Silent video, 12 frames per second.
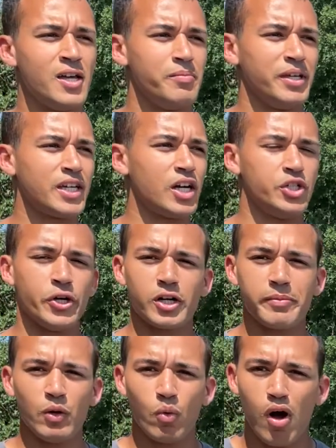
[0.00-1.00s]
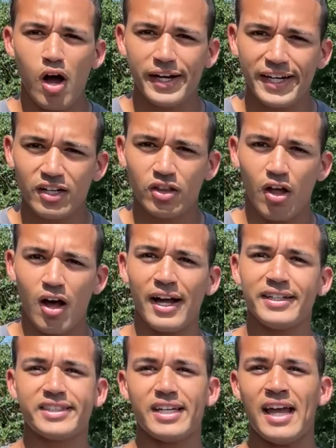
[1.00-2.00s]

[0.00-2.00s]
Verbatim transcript: because you're going to be walking a lot